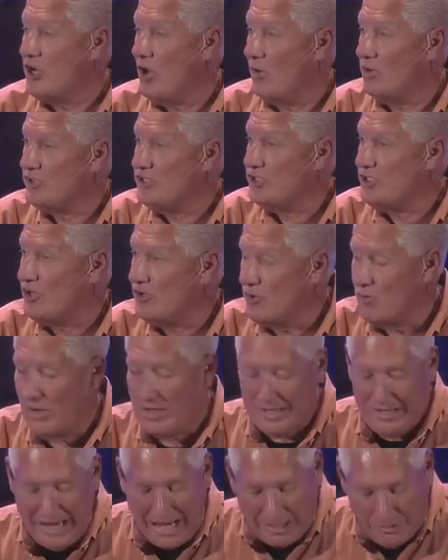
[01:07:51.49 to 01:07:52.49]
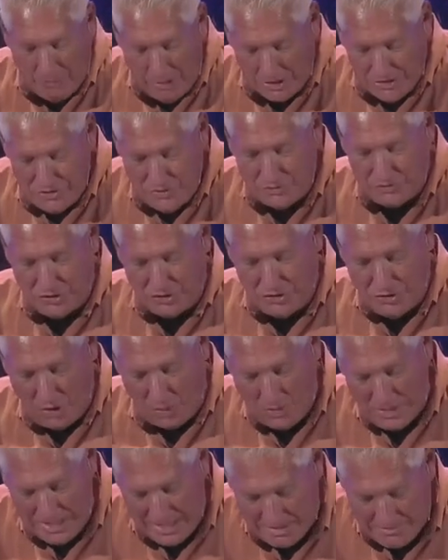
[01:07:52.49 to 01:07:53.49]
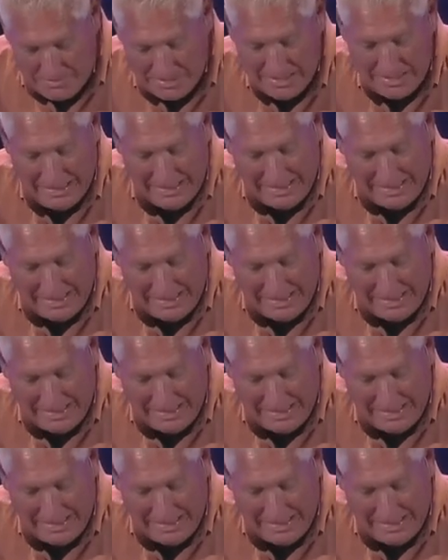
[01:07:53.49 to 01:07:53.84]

knows you and God wants you to know Him,